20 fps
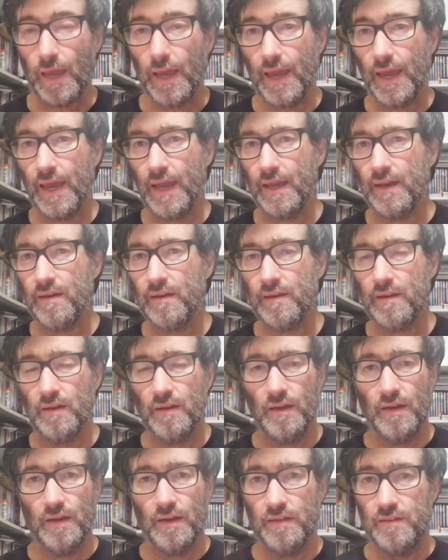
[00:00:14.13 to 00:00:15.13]
And
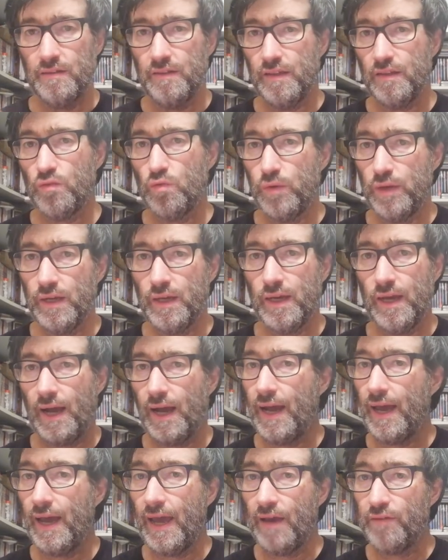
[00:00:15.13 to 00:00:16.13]
this week
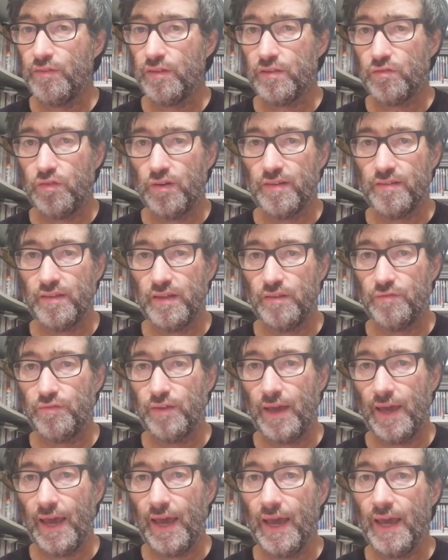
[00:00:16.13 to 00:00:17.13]
I haven't received
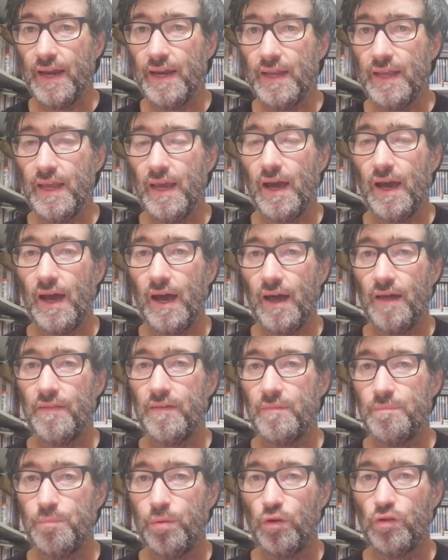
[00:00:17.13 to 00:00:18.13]
any
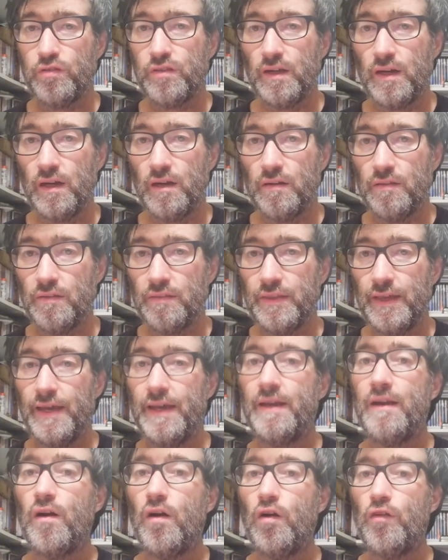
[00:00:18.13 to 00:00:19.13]
other postcard
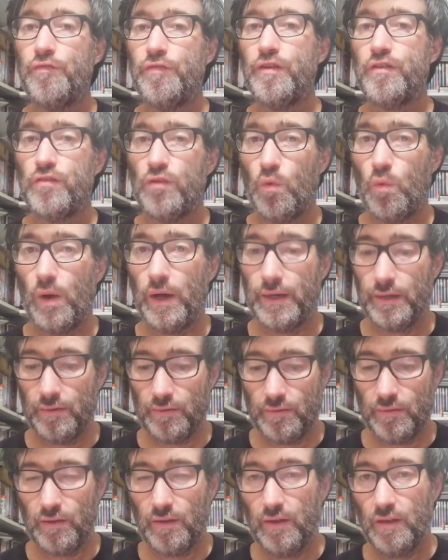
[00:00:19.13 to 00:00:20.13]
than official
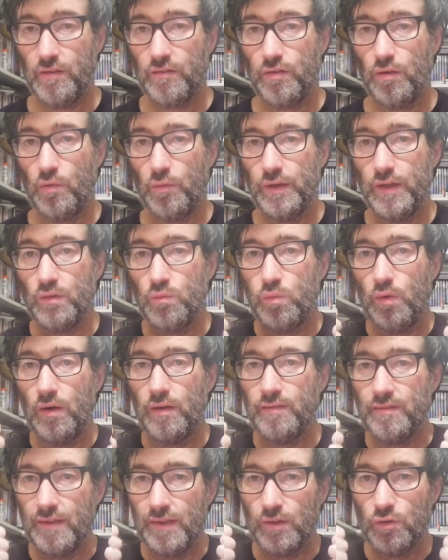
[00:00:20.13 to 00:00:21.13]
ones. So it
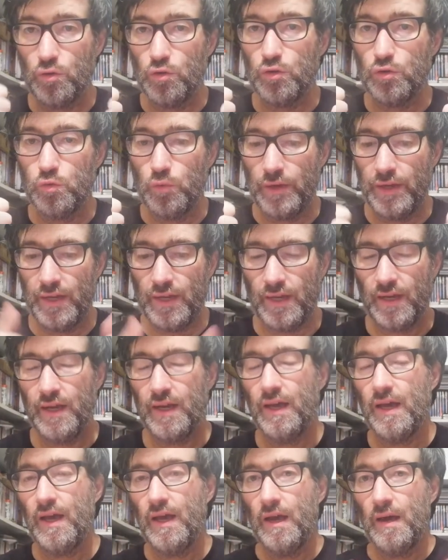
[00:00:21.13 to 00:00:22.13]
was a good week.
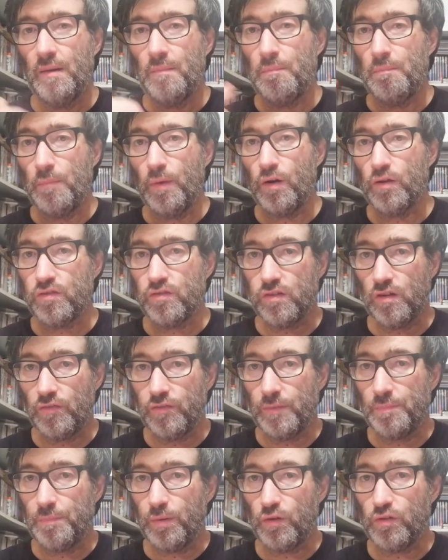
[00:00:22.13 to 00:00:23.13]
Most
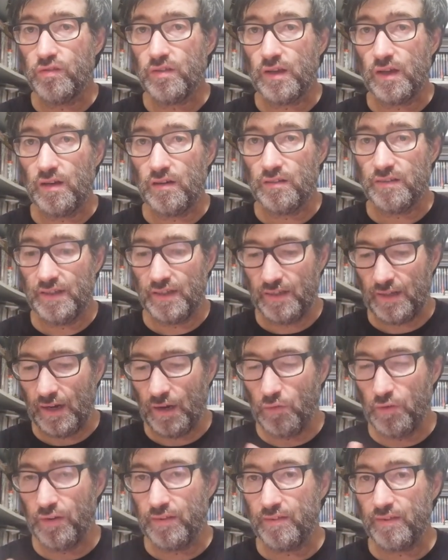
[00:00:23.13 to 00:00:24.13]
of the postcards that I
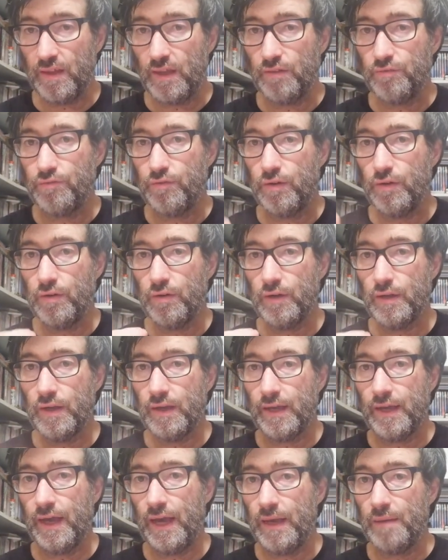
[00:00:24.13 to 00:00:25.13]
received
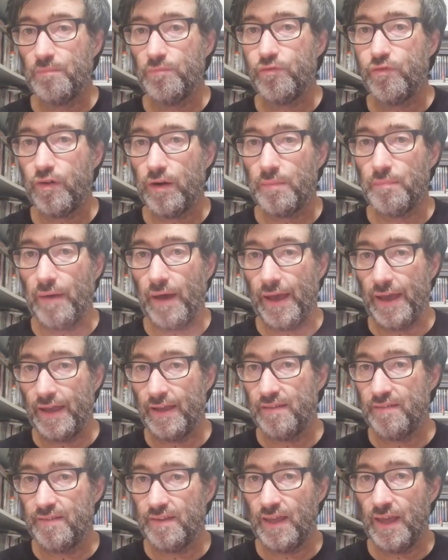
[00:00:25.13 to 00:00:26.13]
came from
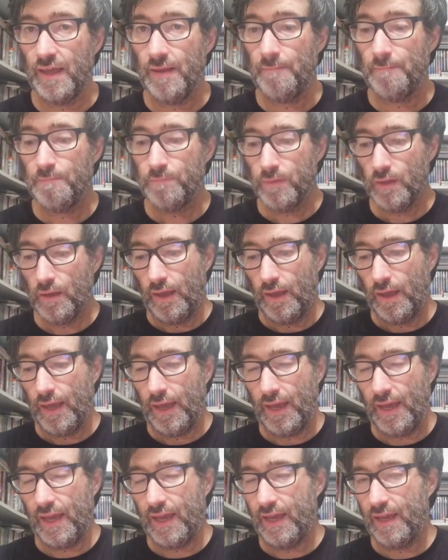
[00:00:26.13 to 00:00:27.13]
Asia.
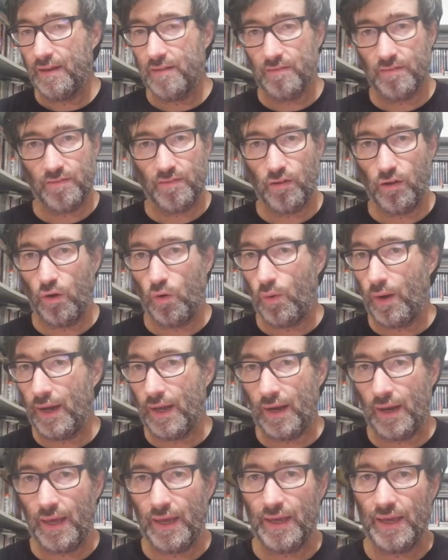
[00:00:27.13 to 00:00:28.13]
And so
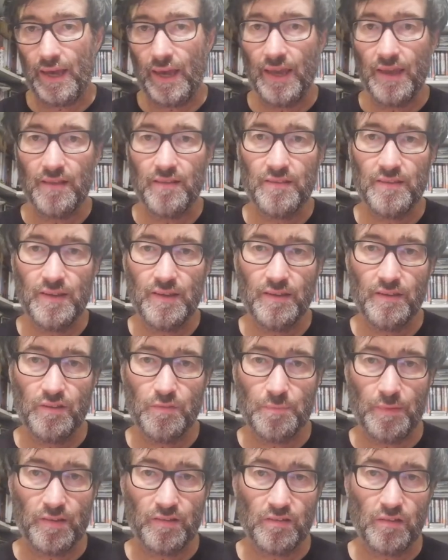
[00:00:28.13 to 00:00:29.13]
I like Asia,
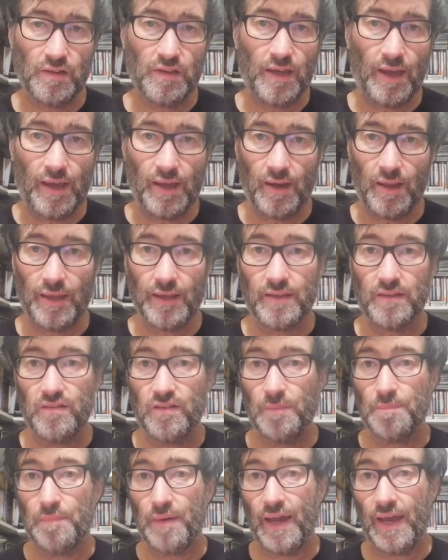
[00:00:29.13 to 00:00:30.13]
especially I like
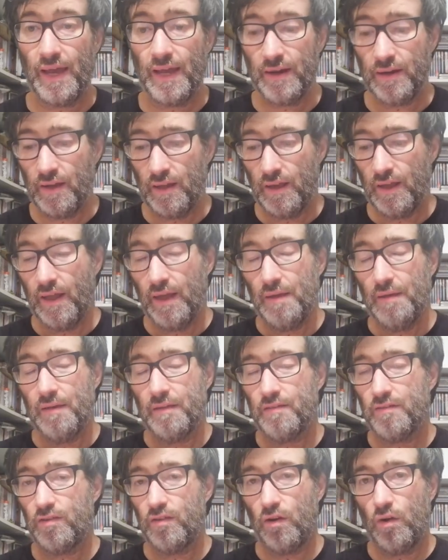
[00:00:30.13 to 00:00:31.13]
Japan.
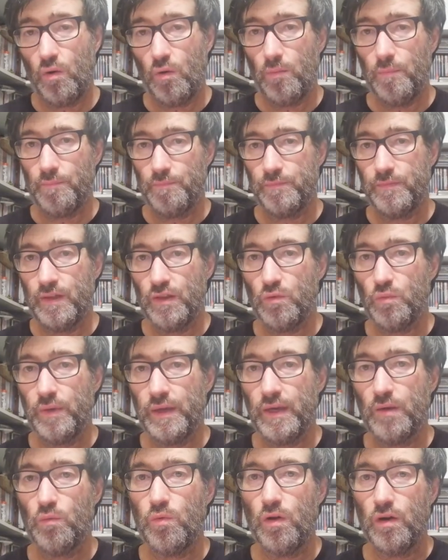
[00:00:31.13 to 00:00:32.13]
So this
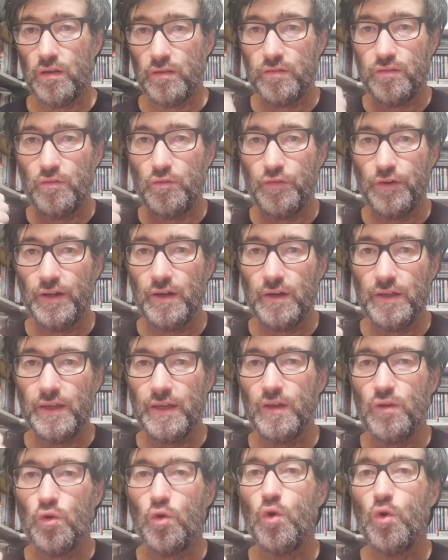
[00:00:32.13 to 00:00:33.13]
week was
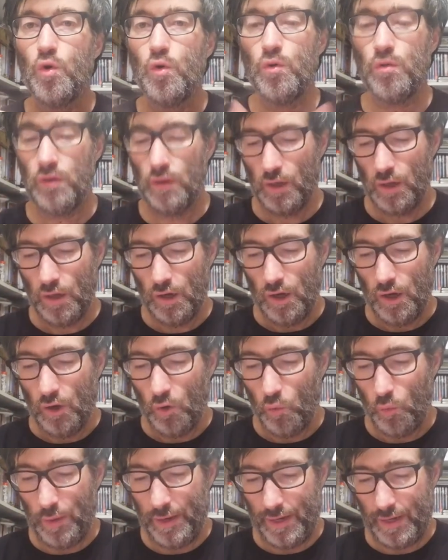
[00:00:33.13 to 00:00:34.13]
really cool
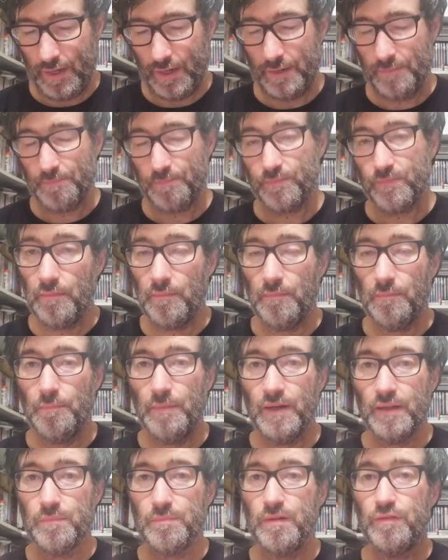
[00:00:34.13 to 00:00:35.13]
week.
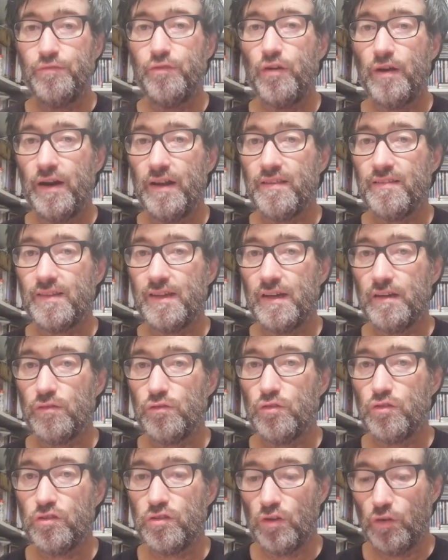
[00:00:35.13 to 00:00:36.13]
But before I
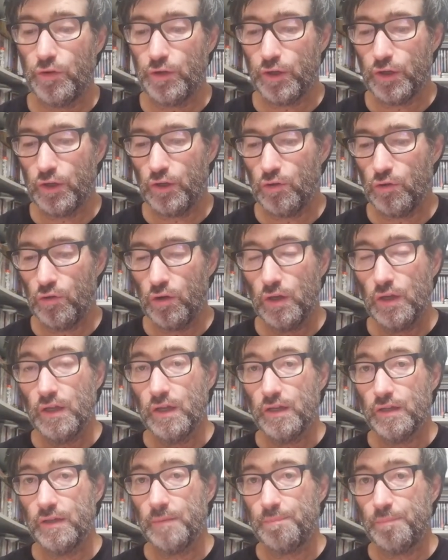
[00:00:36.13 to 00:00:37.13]
start to showing you
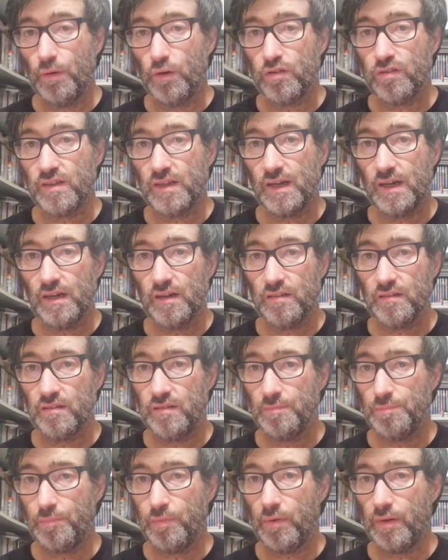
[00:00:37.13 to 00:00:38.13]
the
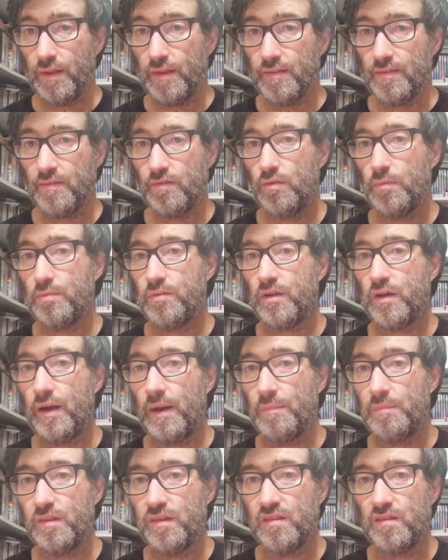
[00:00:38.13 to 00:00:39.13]
postcards, please
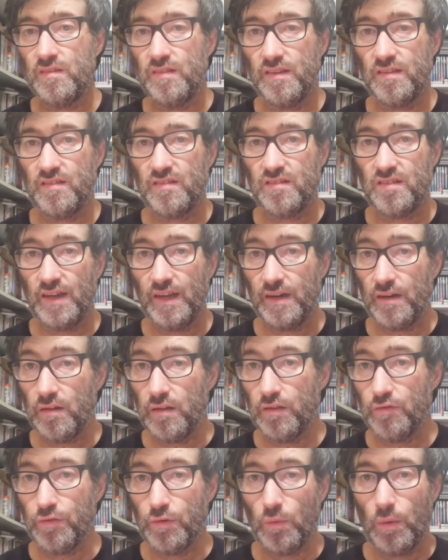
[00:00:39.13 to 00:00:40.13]
subscribe this
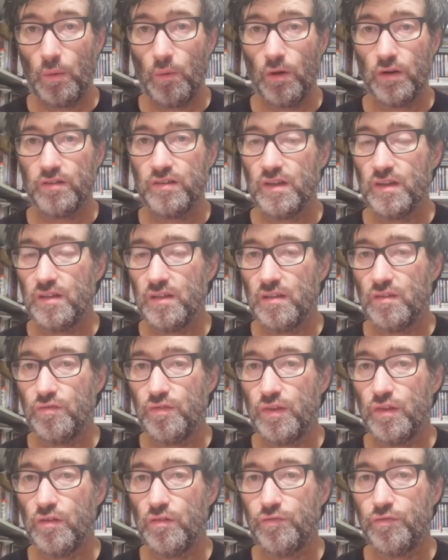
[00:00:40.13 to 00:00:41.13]
channel if you are watching this
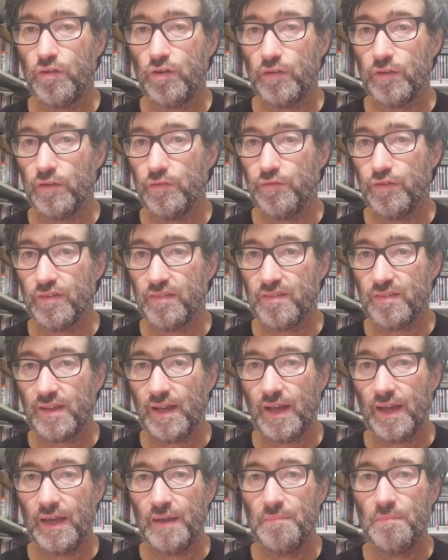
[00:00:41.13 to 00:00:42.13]
video for the first
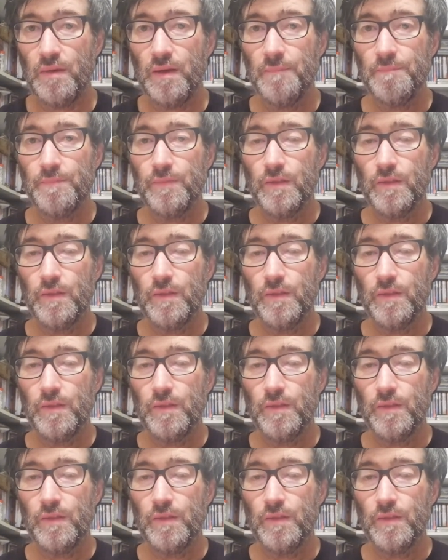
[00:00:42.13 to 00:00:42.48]
time,